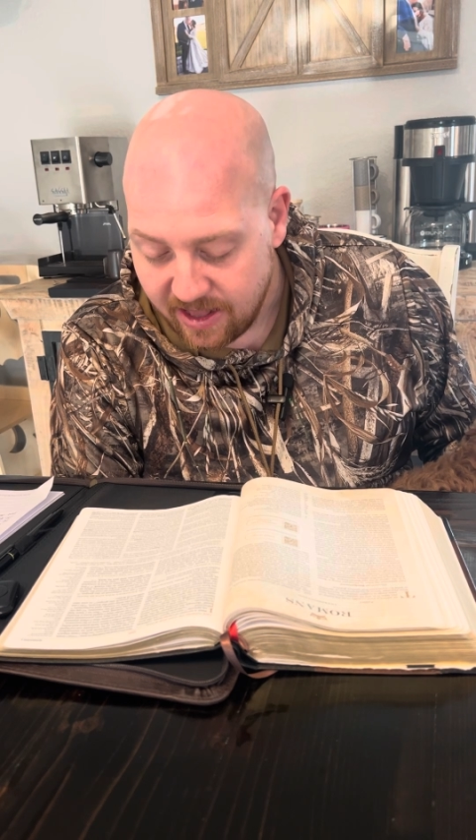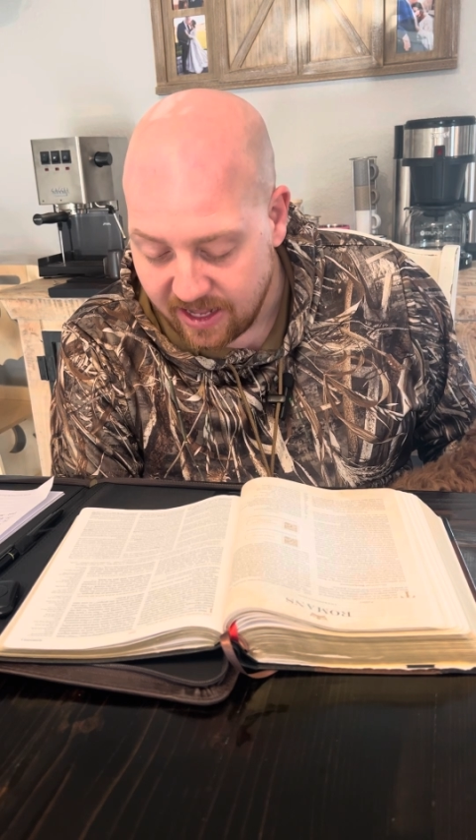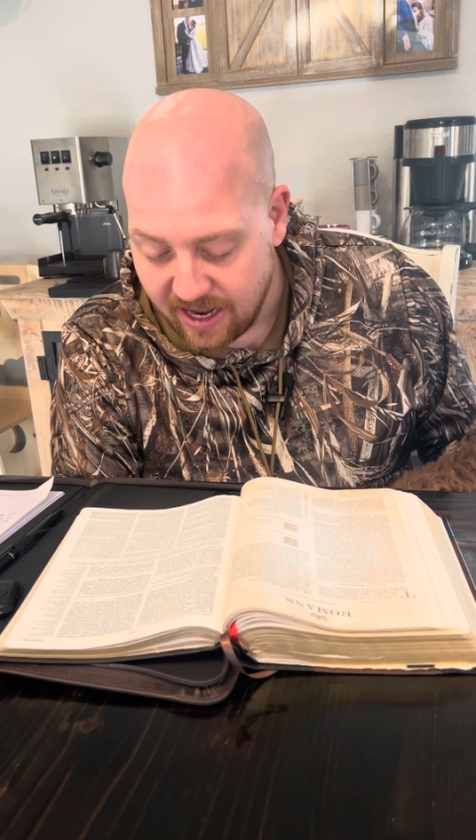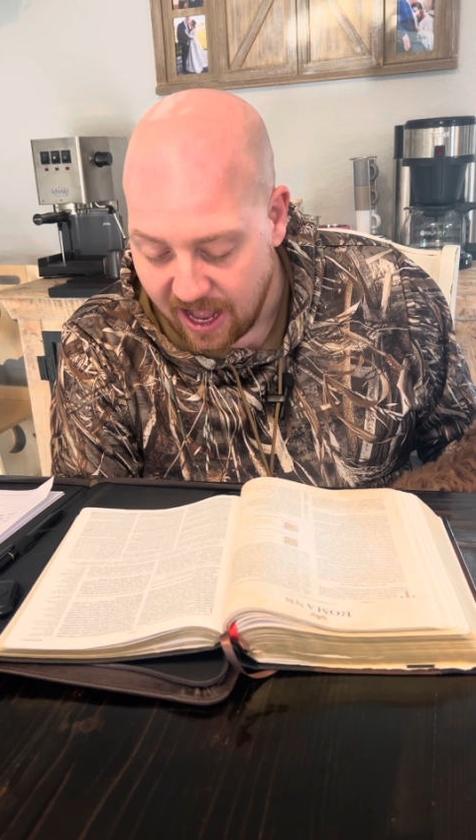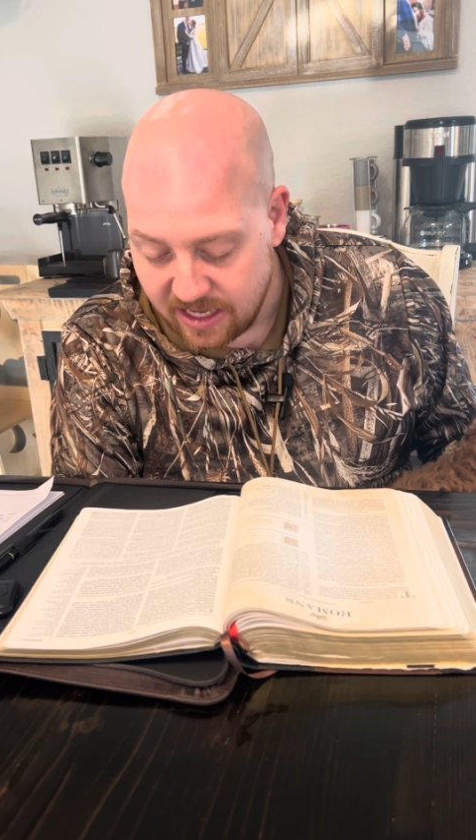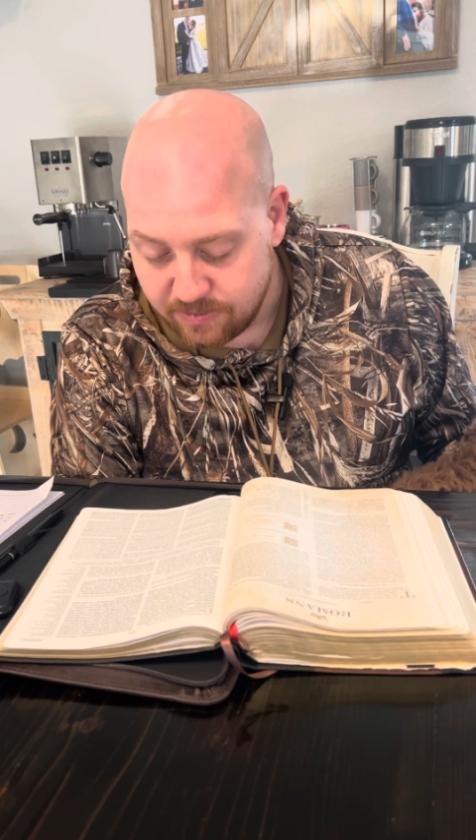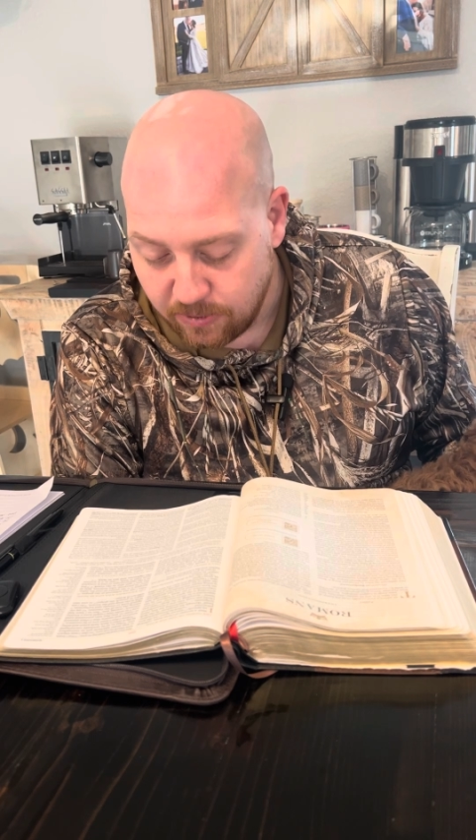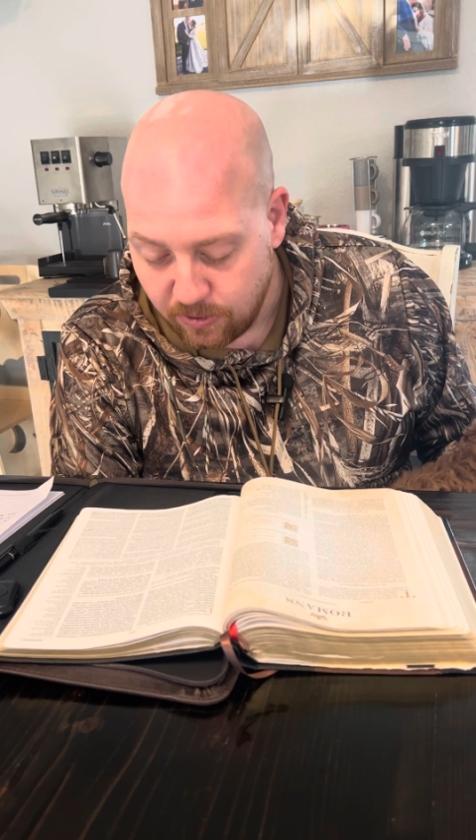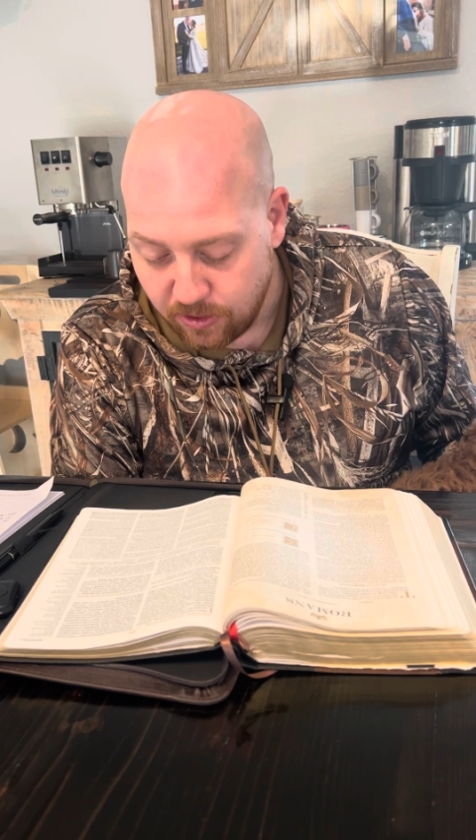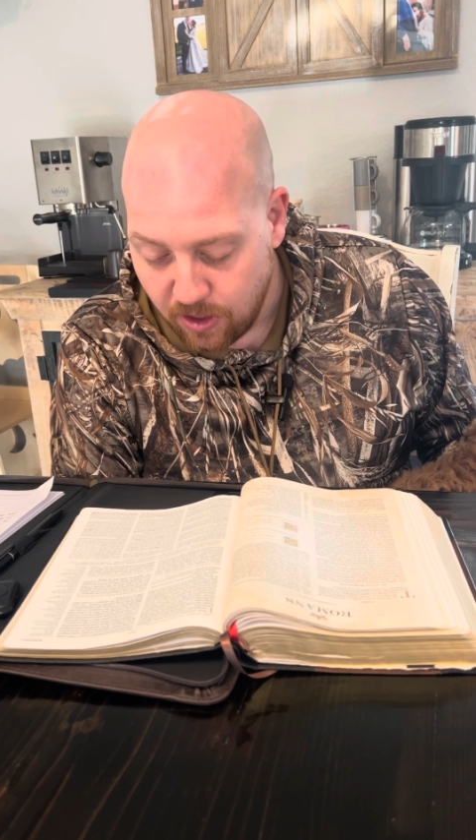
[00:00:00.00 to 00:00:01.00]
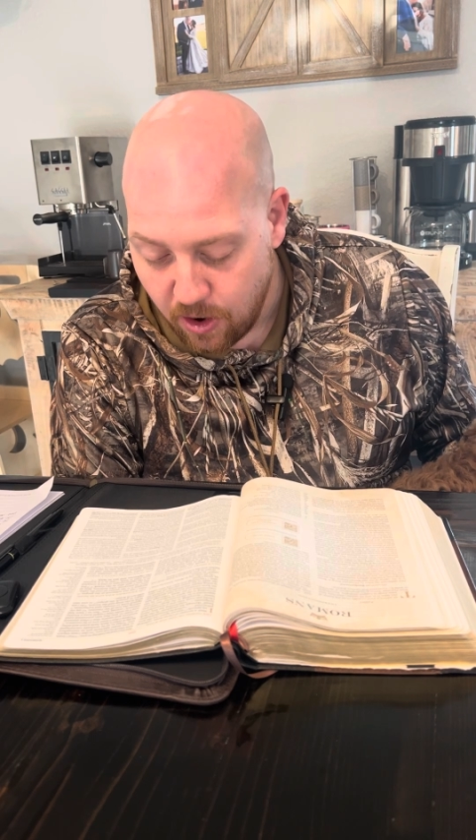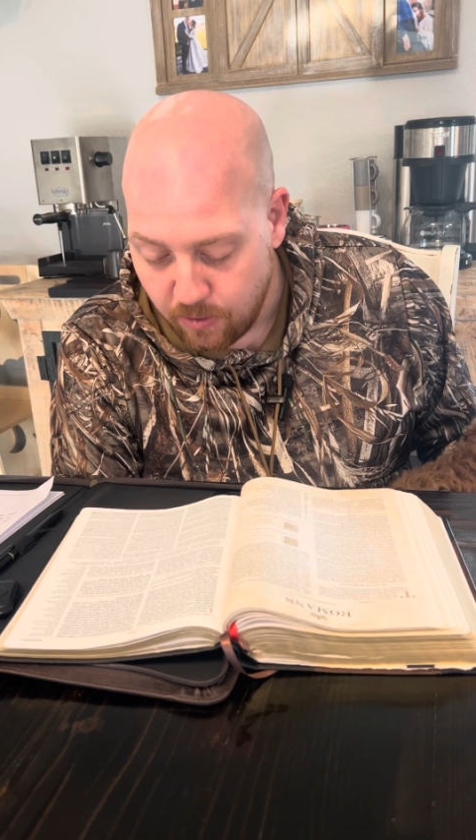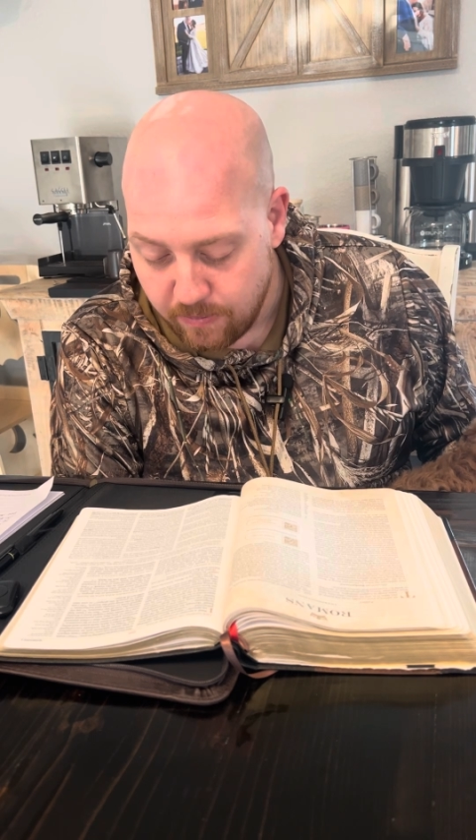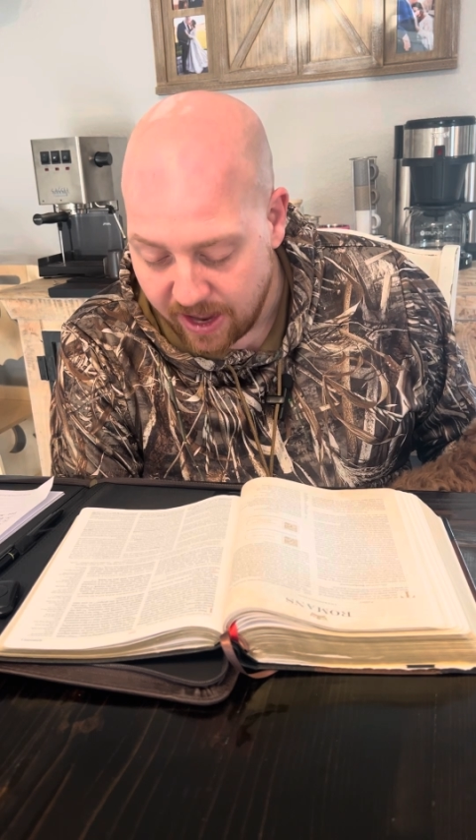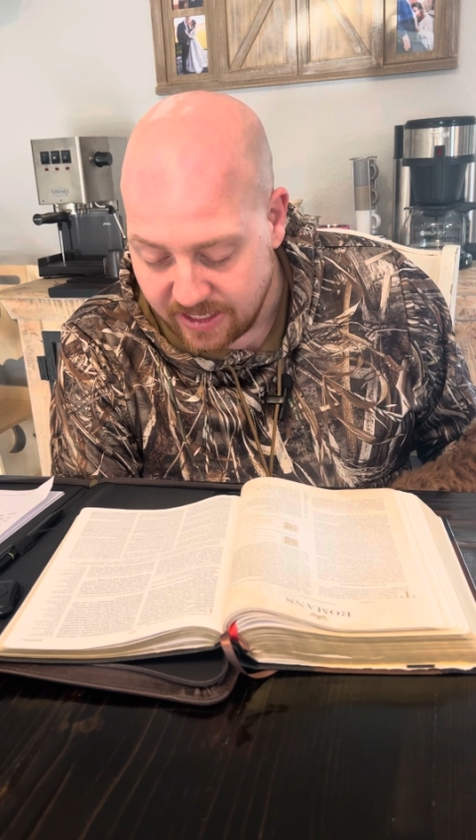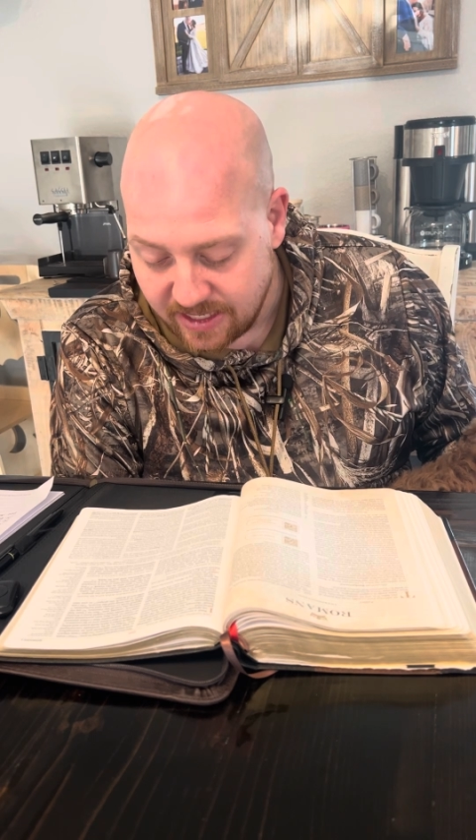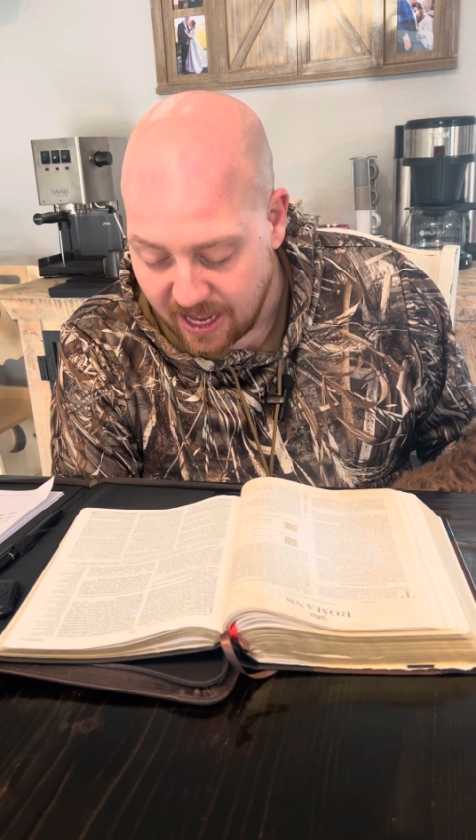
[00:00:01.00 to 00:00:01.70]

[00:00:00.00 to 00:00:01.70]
The gospel, though, makes